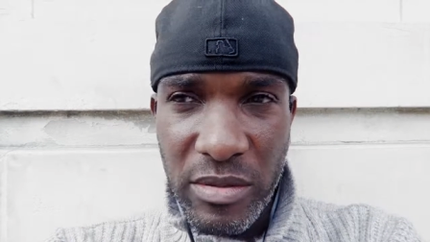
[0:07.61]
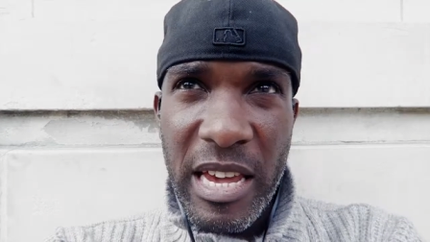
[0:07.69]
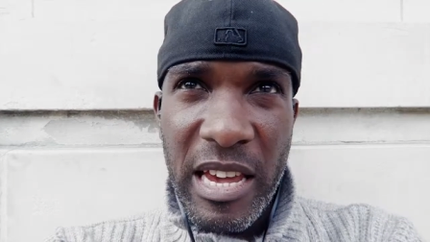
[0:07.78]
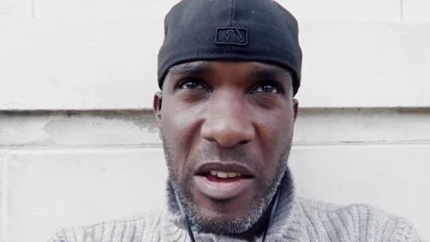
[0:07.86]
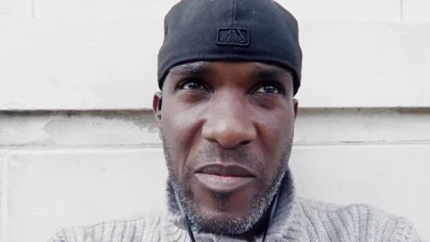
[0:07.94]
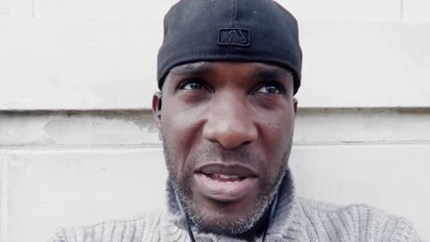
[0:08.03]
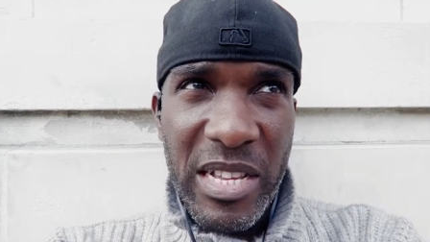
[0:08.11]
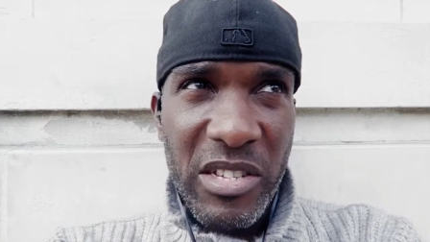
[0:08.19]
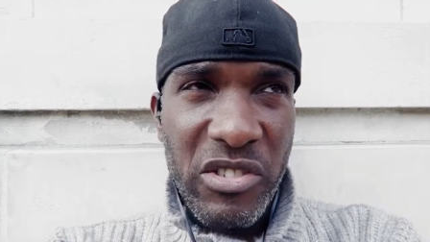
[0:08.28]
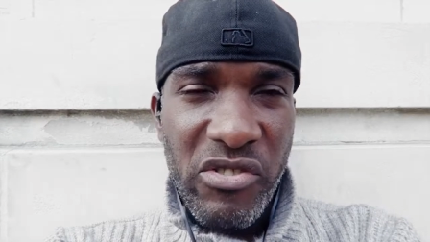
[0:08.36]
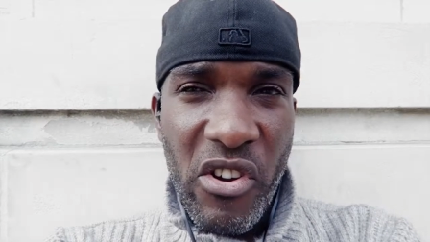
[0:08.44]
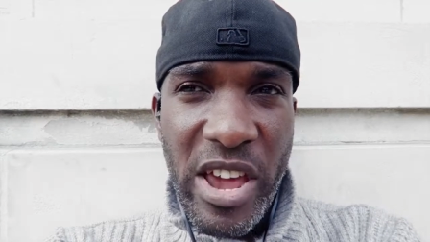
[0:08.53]
It can be
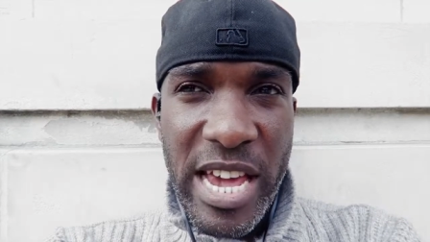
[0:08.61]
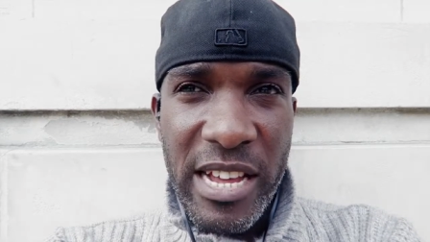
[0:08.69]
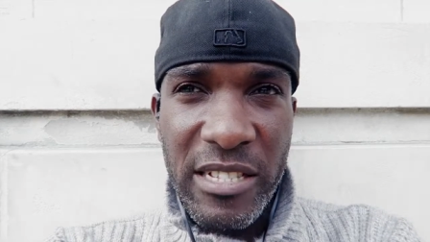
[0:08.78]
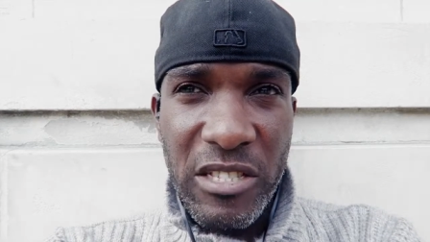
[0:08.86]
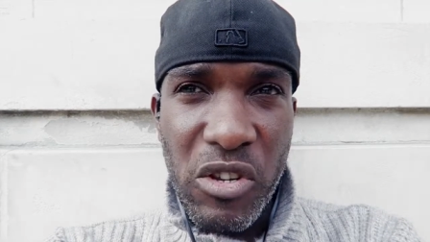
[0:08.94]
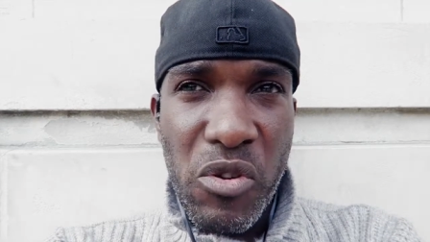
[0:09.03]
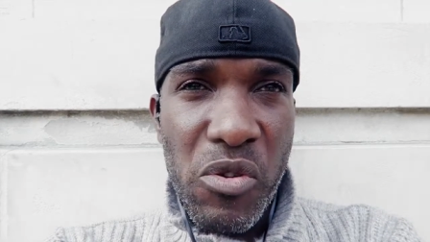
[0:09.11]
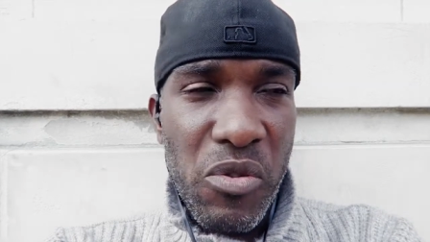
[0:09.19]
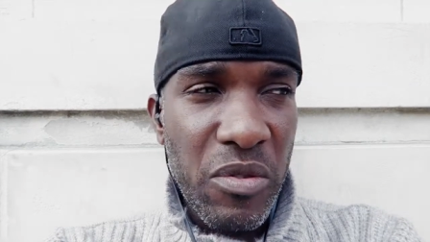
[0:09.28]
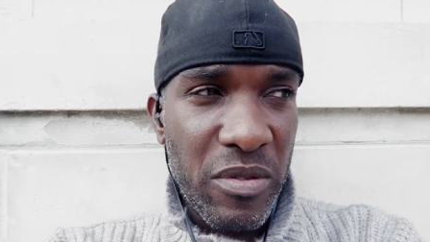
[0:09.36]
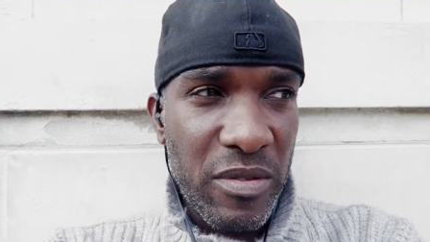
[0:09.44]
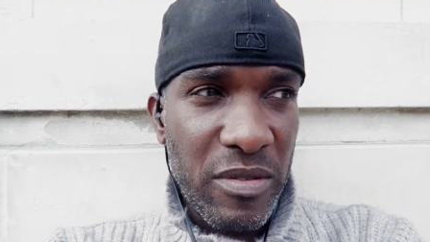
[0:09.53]
destroying
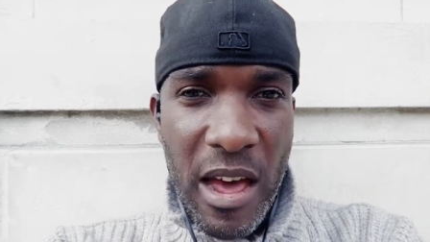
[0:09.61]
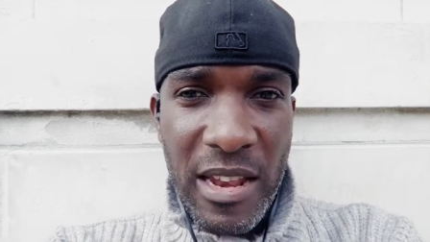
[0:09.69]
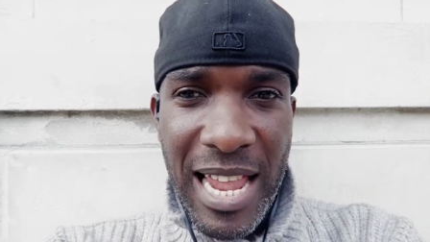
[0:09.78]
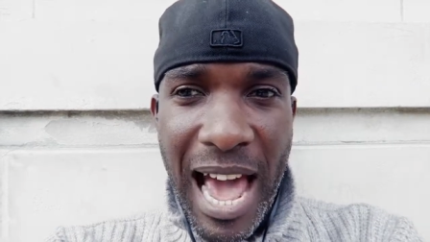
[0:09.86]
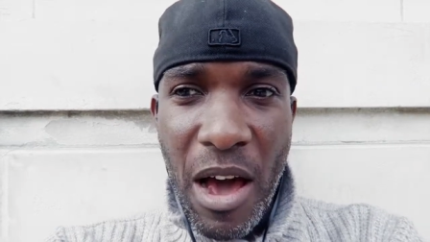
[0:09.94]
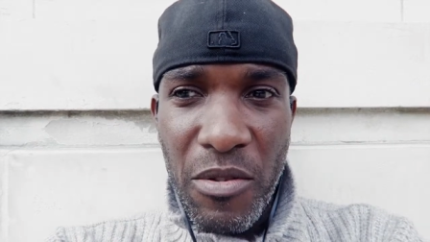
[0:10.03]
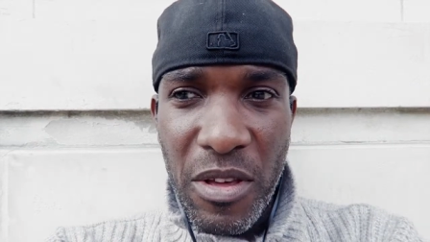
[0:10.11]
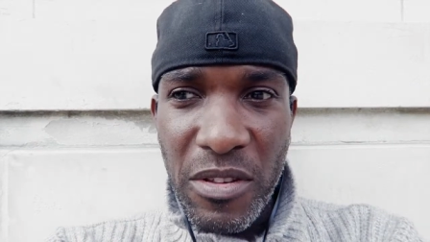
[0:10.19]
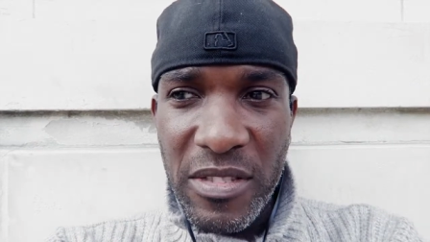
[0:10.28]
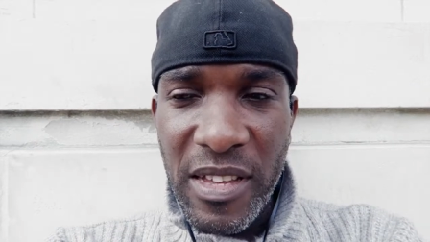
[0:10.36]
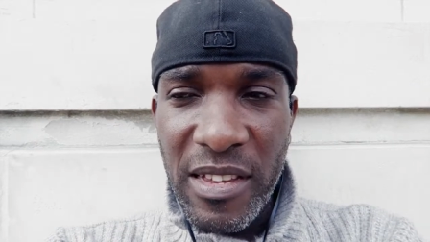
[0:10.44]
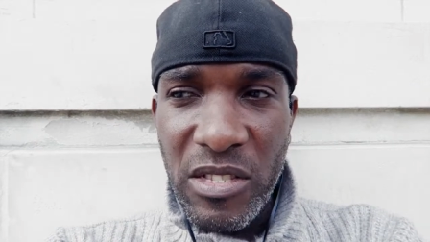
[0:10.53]
to allow
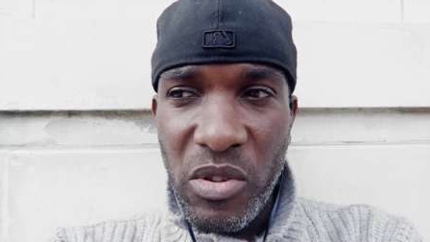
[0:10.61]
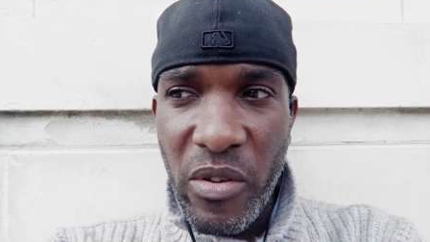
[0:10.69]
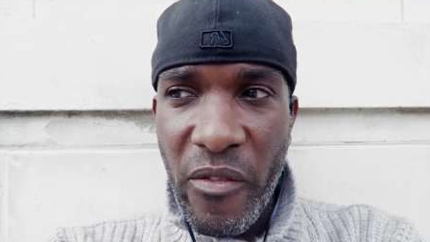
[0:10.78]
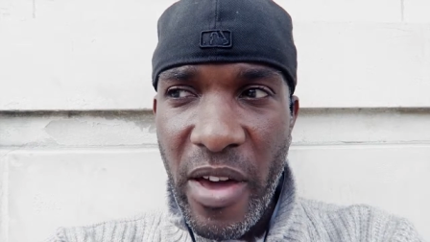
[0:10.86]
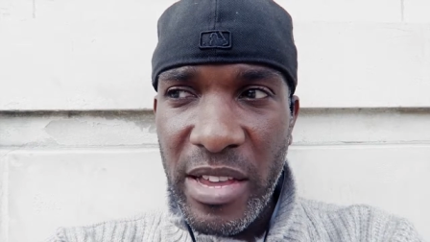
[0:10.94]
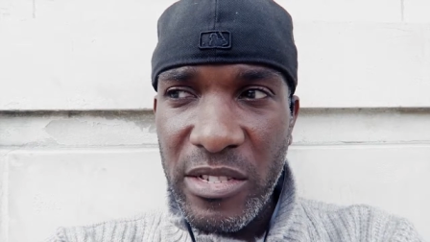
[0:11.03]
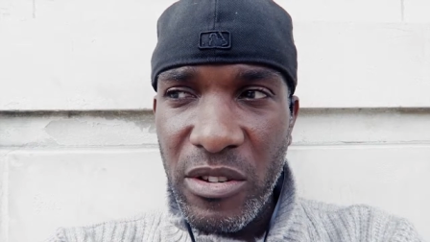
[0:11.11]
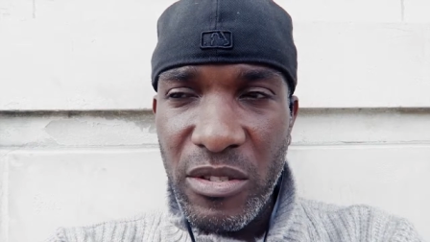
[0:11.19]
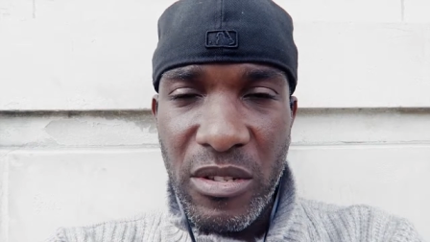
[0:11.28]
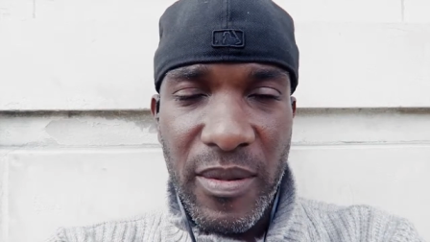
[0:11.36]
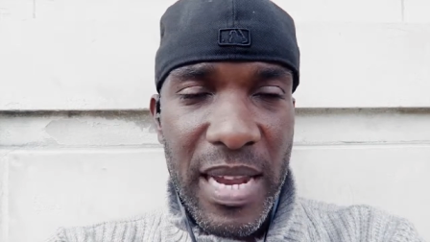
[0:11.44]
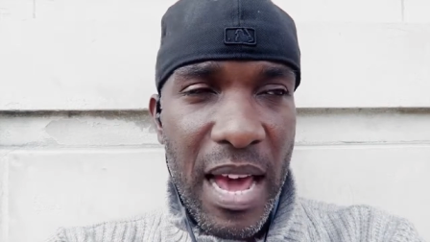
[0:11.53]
those things to affect you,
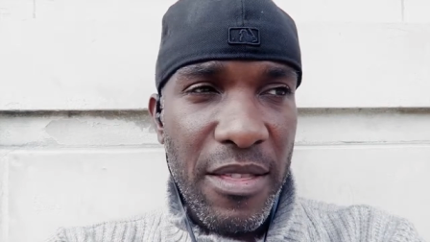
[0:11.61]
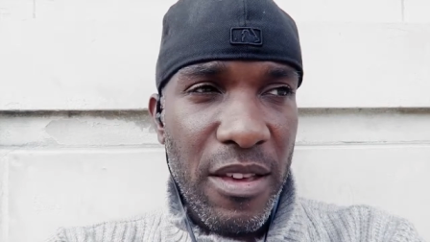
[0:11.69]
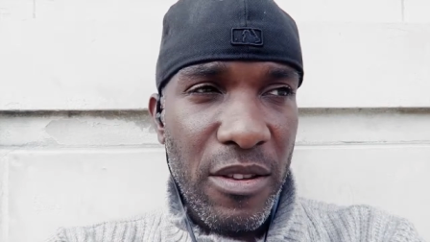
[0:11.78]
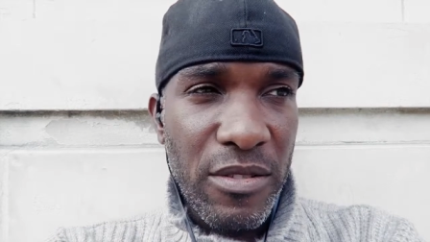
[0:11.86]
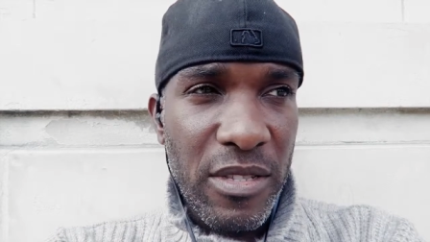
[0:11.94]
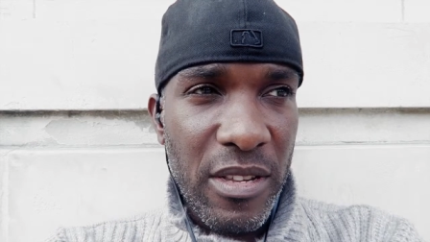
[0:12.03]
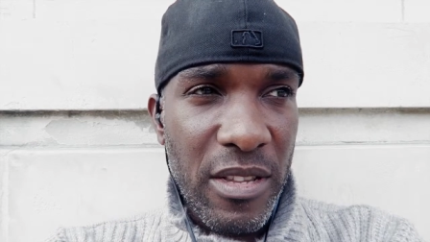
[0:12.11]
to allow those,